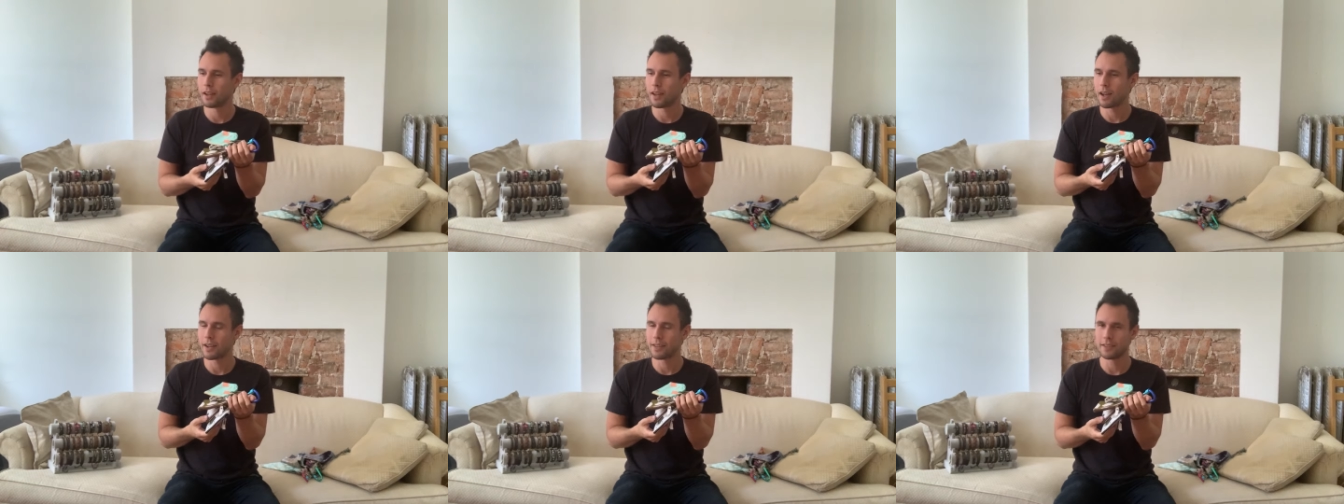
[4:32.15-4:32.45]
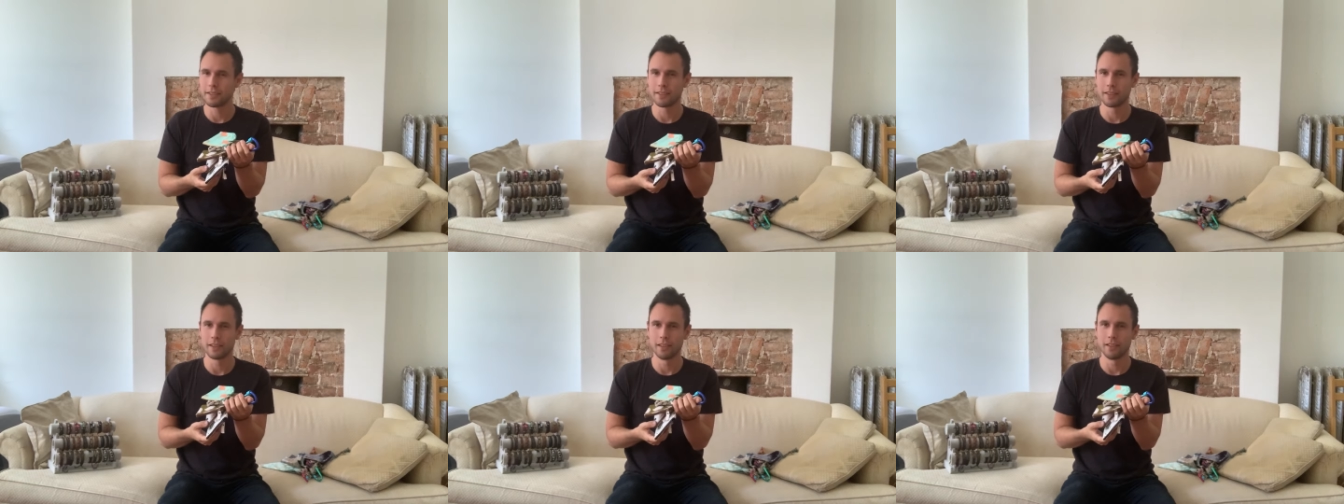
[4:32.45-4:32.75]
I
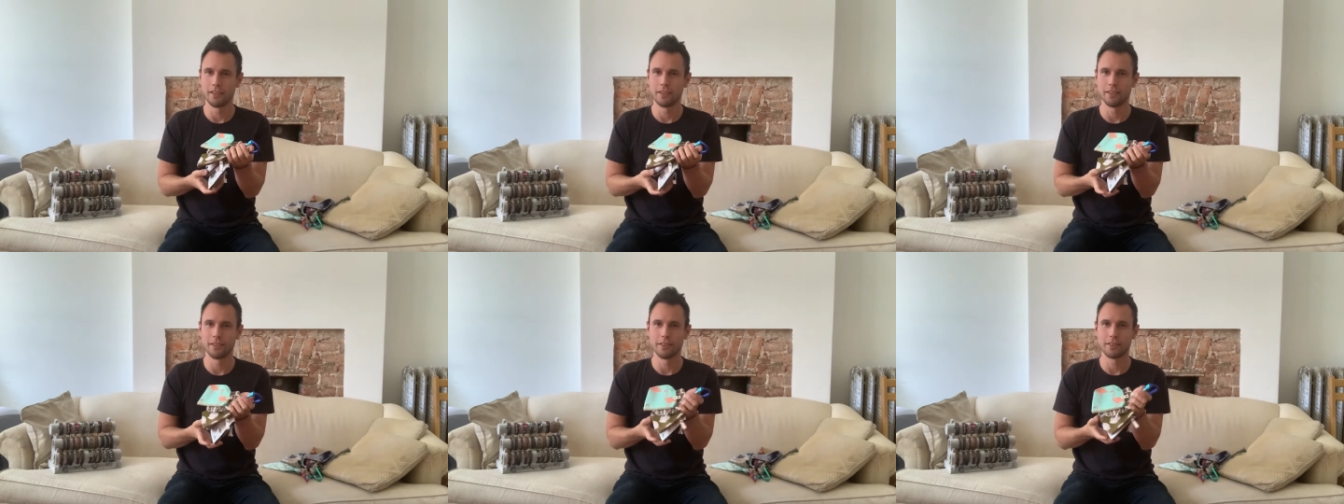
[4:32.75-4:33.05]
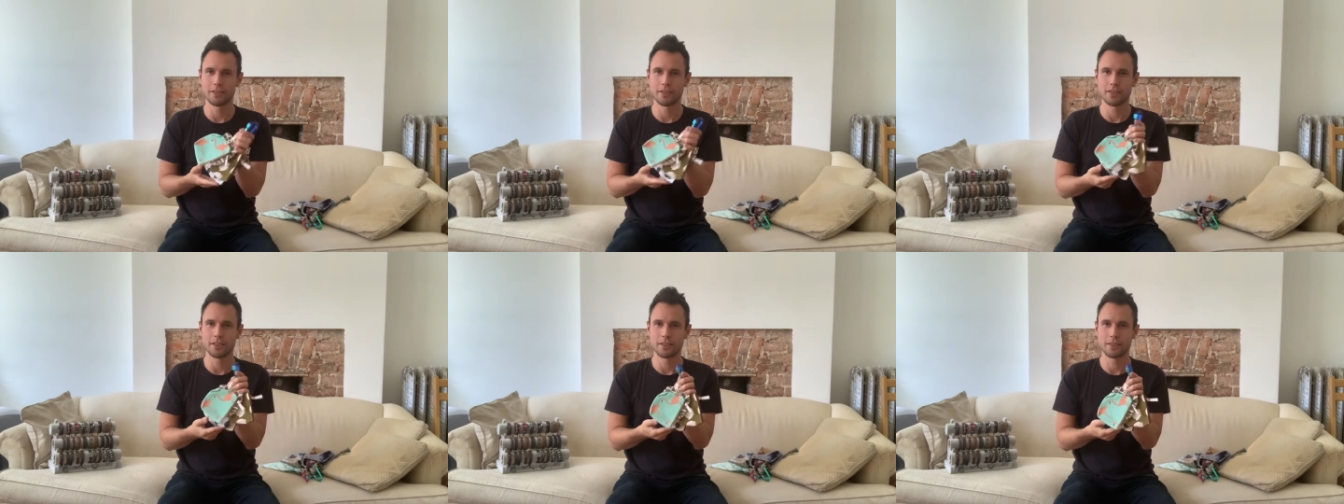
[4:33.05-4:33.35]
sell
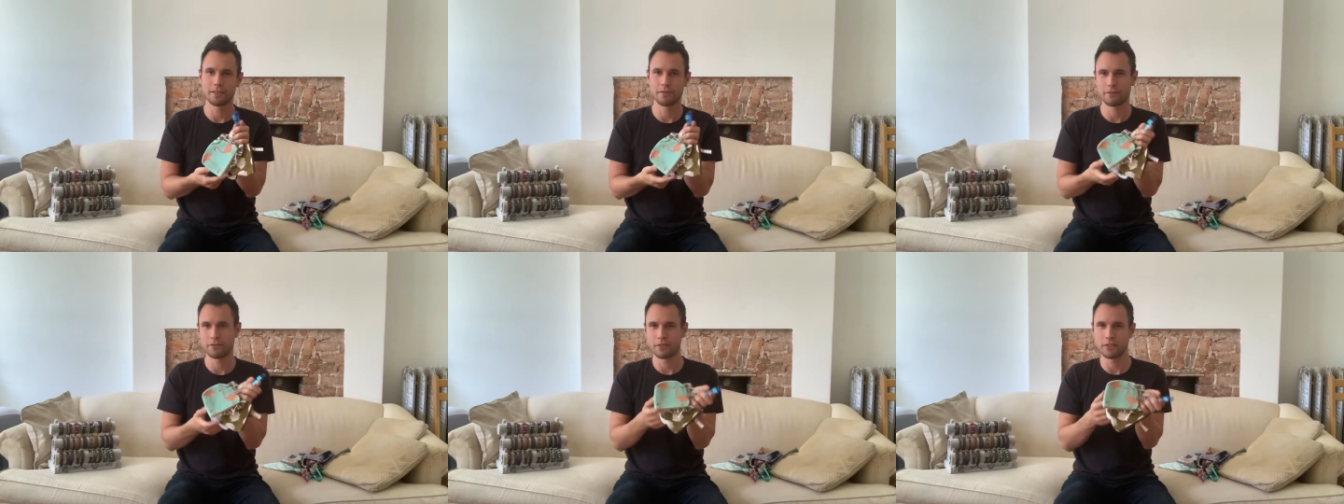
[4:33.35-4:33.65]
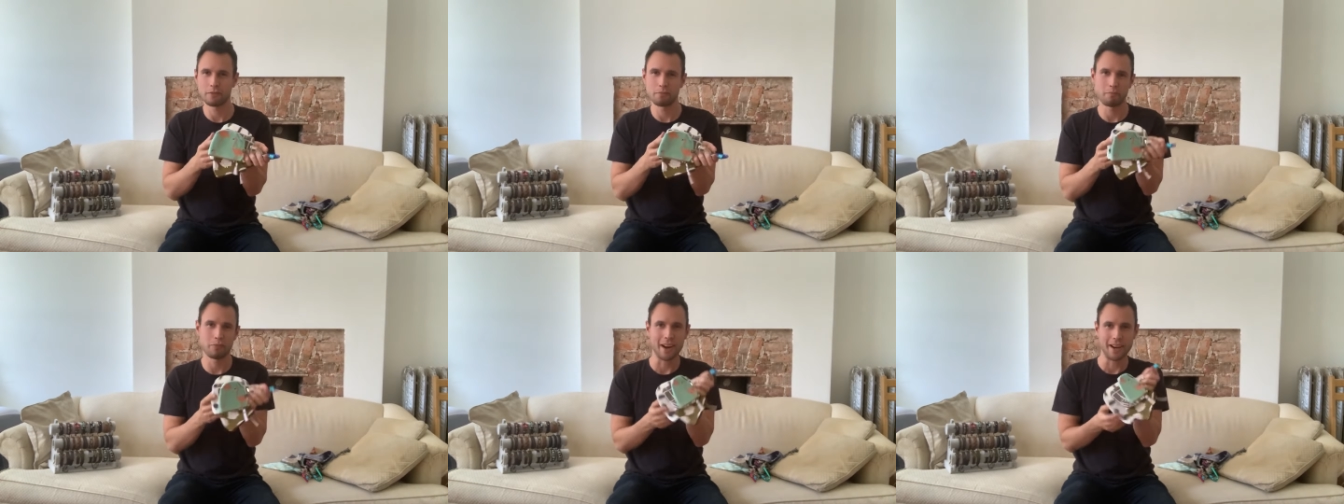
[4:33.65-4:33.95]
is just
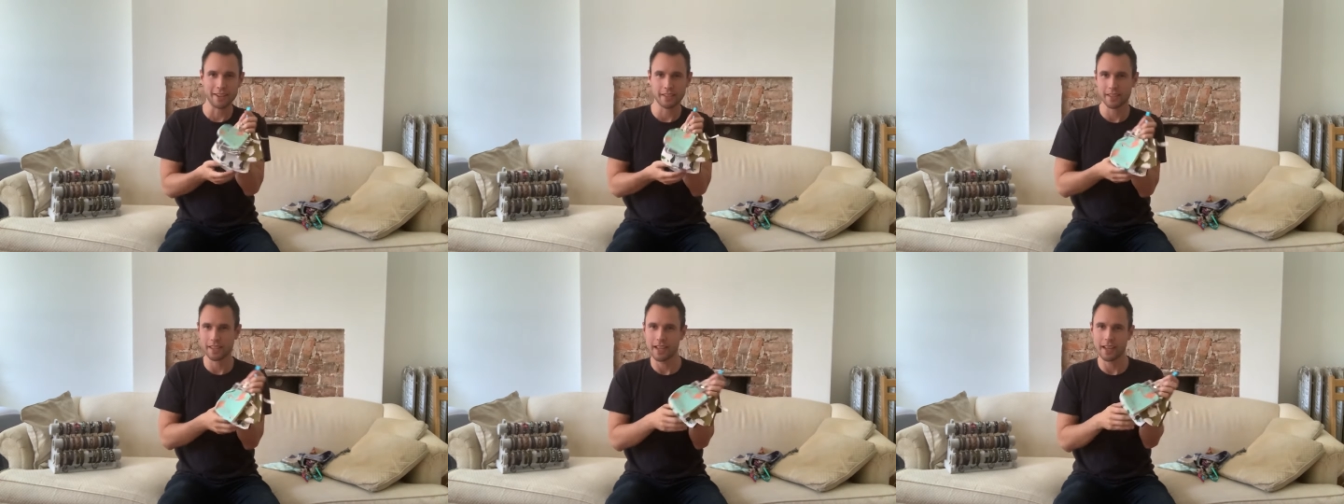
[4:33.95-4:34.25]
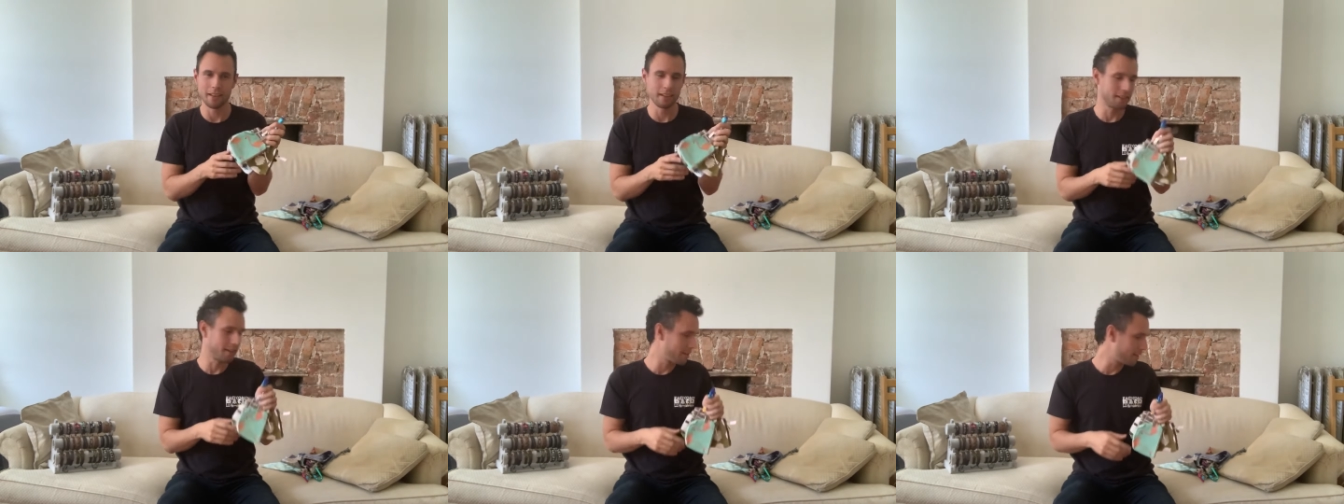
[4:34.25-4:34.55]
for
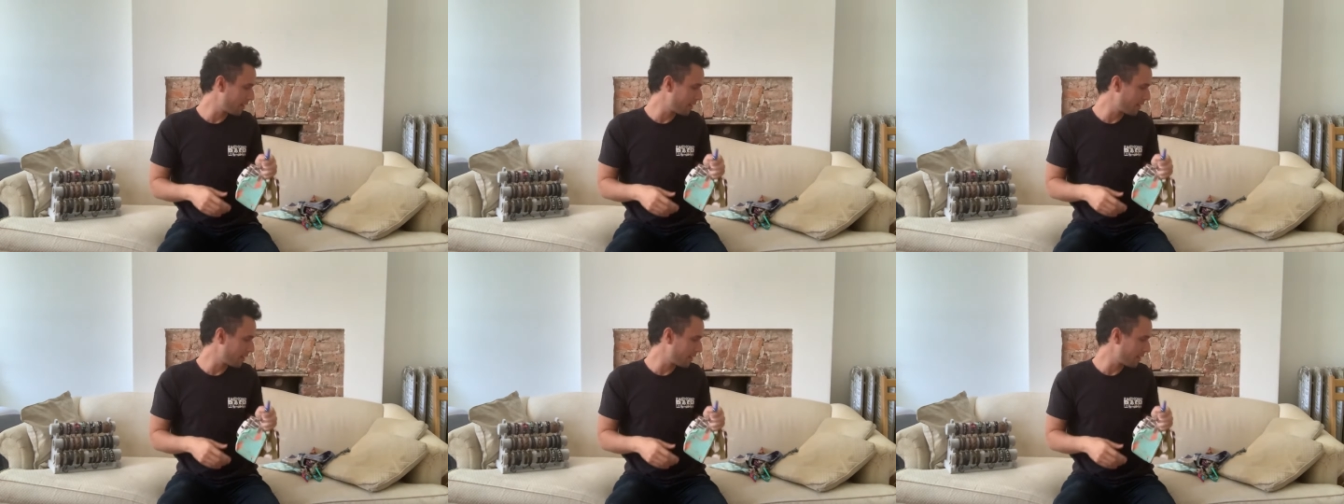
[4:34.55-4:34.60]
practicality's